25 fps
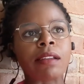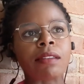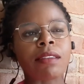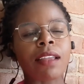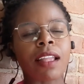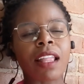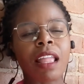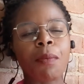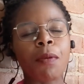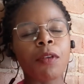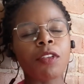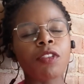
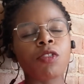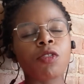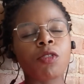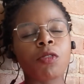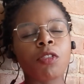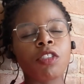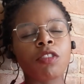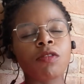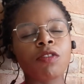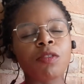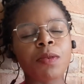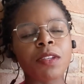that
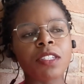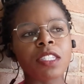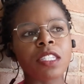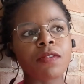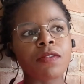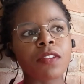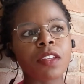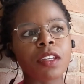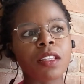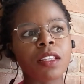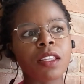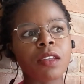episode
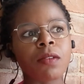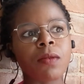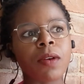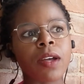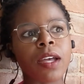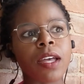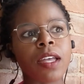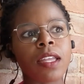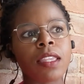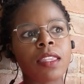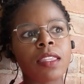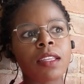specifically
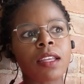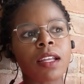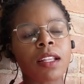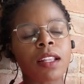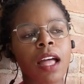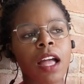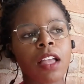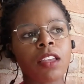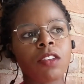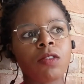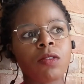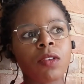when
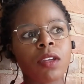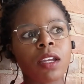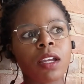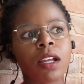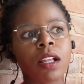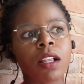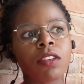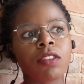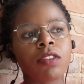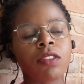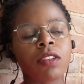Galadriel,